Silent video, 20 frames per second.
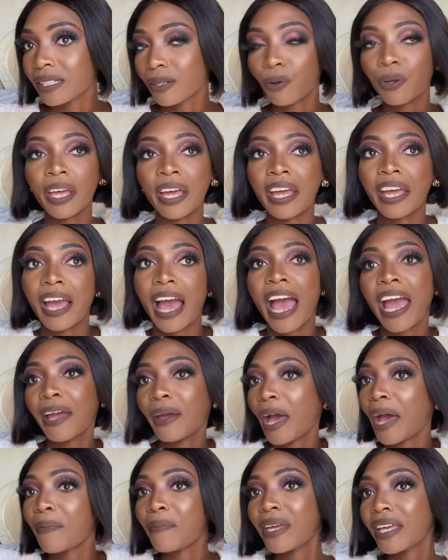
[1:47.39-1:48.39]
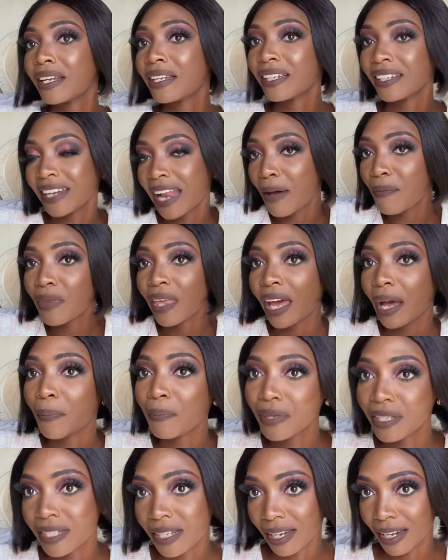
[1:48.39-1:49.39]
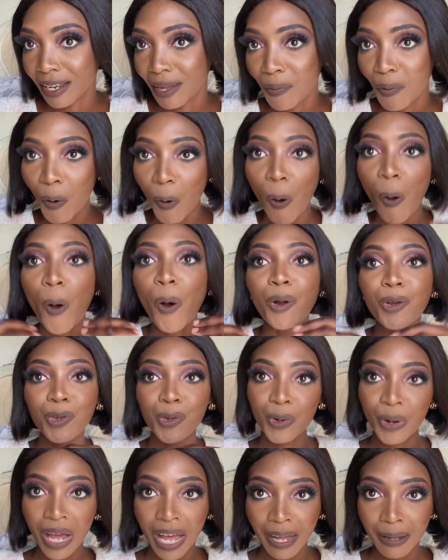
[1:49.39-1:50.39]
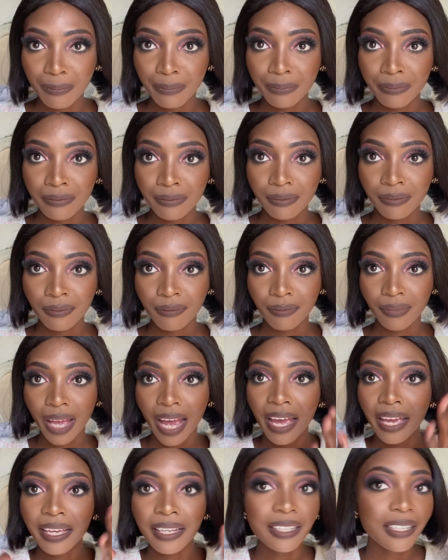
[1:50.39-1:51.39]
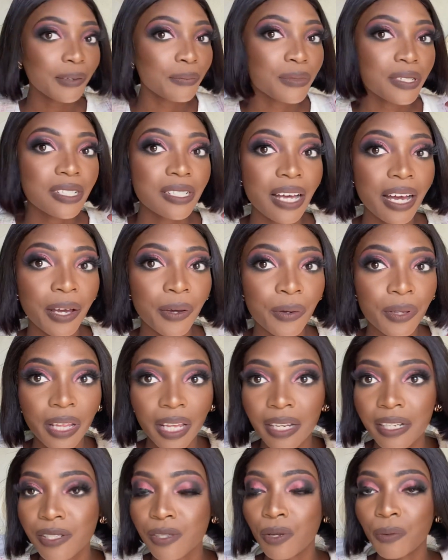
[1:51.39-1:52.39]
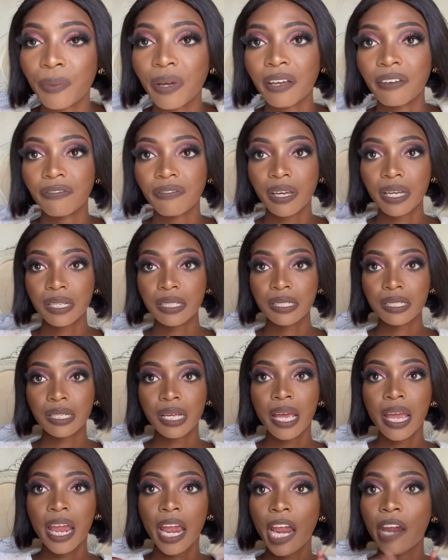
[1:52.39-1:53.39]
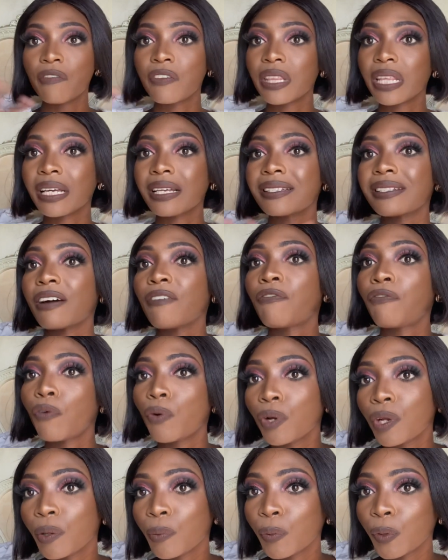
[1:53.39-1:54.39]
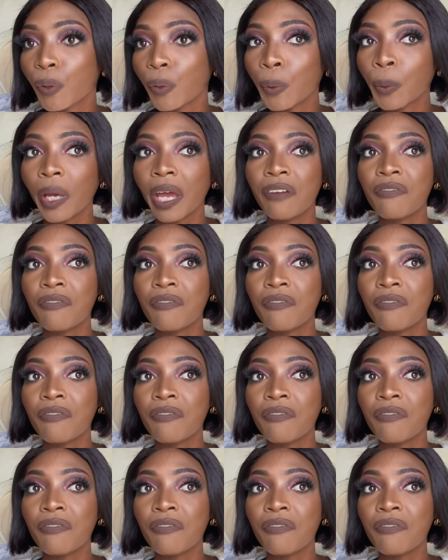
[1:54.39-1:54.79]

Okay, I mean namyabiza ne kodwa ayikho into that is on my face. Everything is affordable,